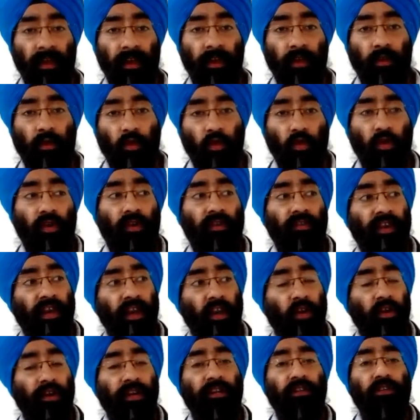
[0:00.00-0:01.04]
Go away
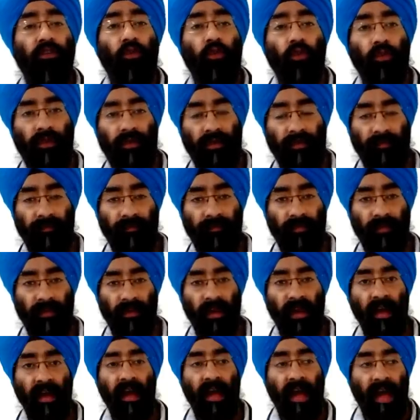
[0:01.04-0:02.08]
on its own.
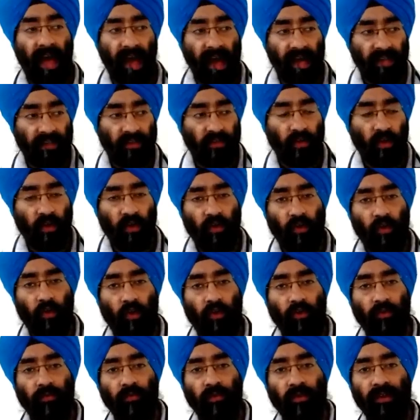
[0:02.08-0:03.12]
As your
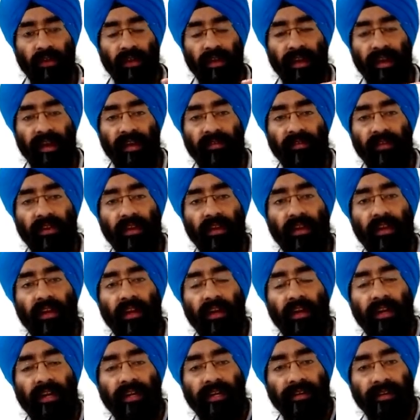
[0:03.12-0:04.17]
hormonal level
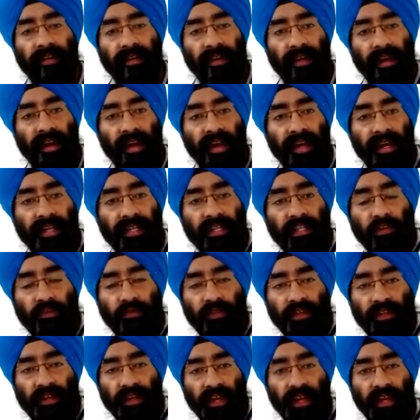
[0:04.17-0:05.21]
declines
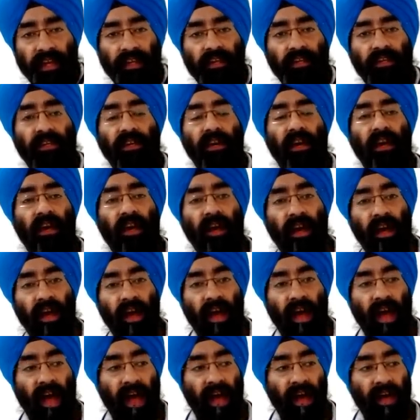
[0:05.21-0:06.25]
with age,
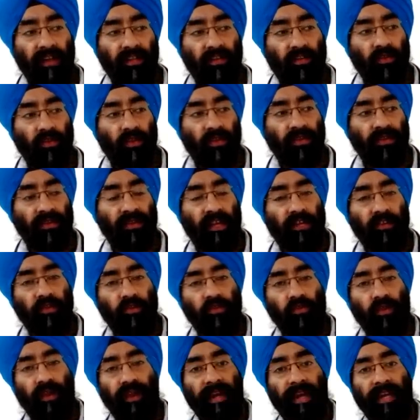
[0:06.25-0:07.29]
as your
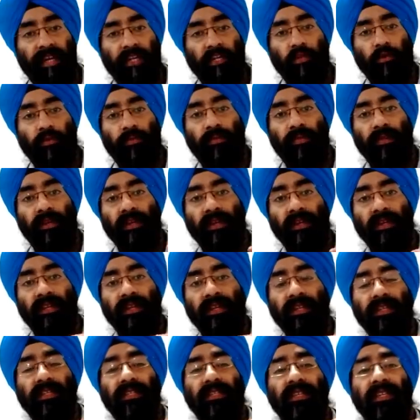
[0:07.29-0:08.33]
sexual
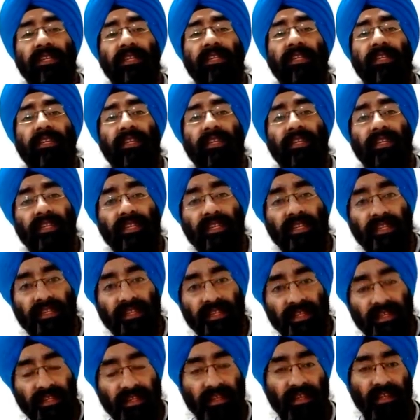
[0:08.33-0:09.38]
experience
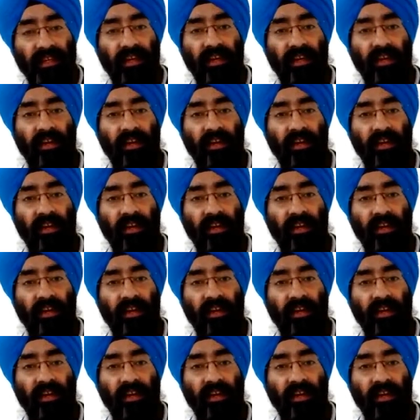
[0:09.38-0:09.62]
increases,